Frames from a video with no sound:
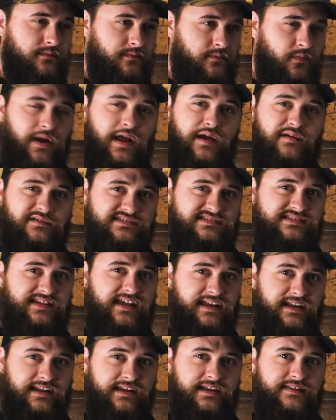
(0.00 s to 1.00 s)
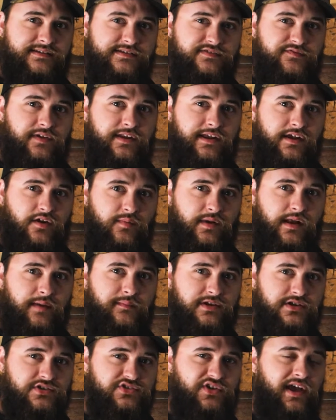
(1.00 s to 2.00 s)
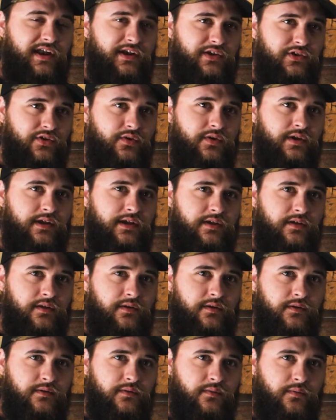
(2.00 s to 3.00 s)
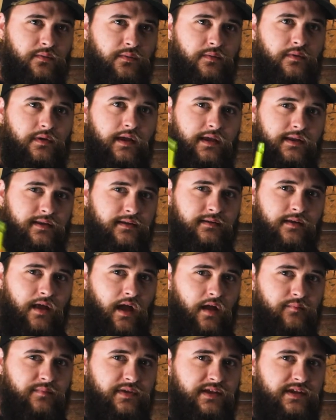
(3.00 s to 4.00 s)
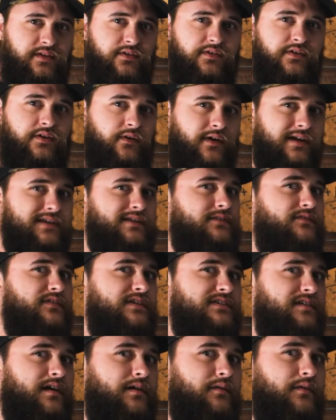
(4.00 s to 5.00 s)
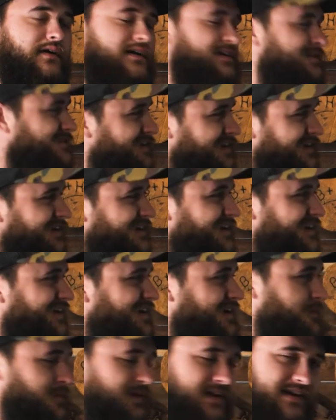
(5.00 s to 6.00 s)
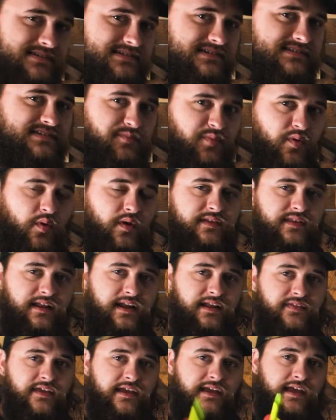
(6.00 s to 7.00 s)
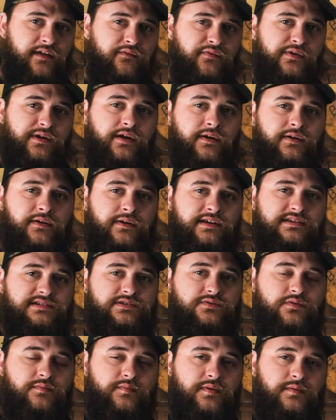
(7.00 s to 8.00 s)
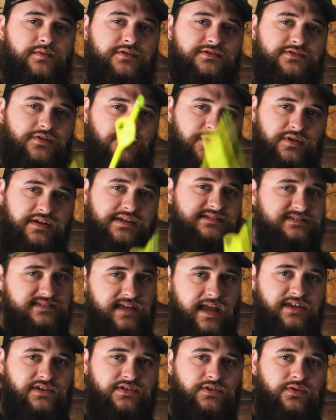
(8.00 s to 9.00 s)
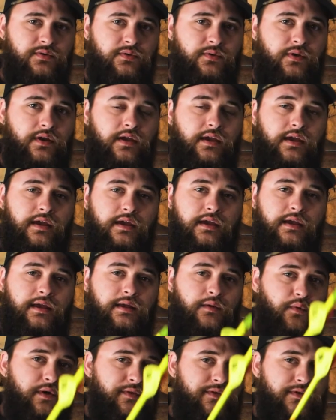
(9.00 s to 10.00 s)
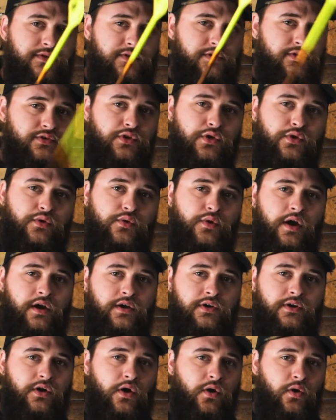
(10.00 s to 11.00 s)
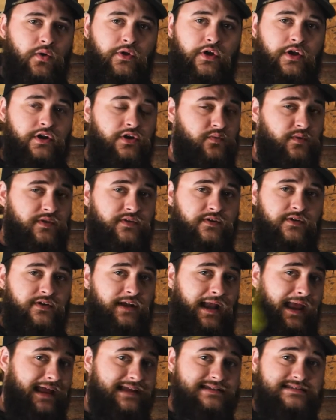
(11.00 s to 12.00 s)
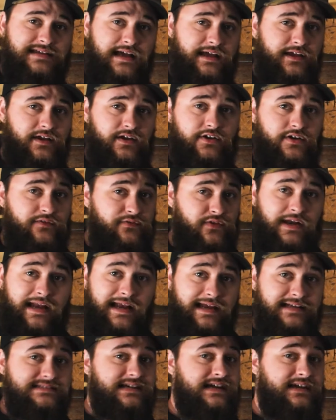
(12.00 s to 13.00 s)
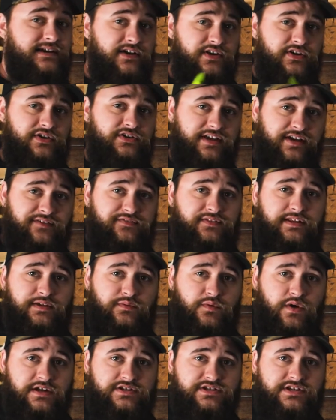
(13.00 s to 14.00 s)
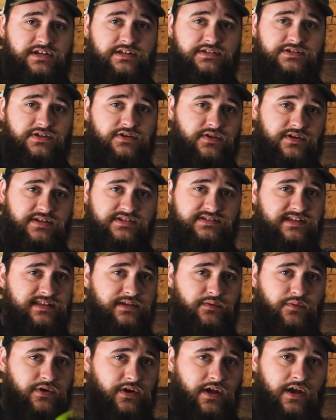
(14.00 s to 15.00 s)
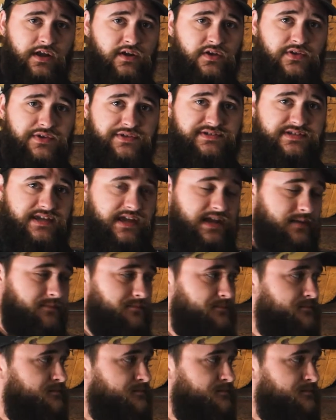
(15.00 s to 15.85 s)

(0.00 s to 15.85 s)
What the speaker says: I was saying into this video, but I'm going to try to do it and not be as aggressive as I was because it's a point that I think every hunter needs to remember. So please stay tuned, whether you're new hunter, old hunter, whether you're anti-hunter. If you're anti-hunter, definitely watch it so you can see that we're not all the same.